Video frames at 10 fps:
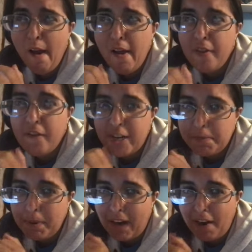The first
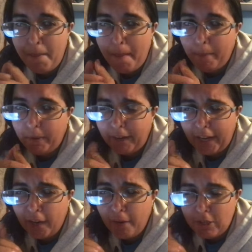book I remember
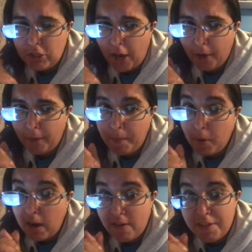reading was Shadow and Bone.
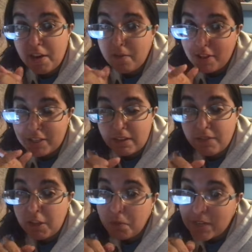I read that
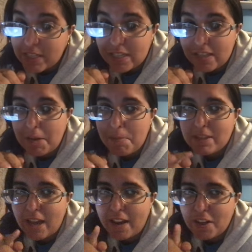relatively recently, but
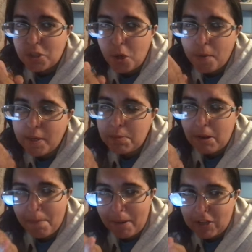that has always been
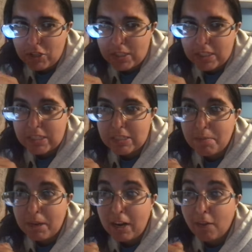a magic system
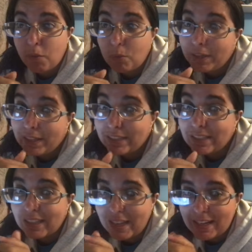that I have really
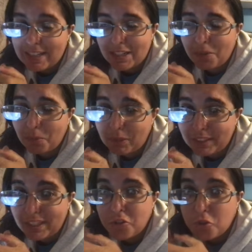liked and
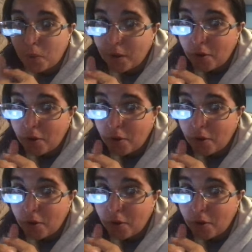really enjoyed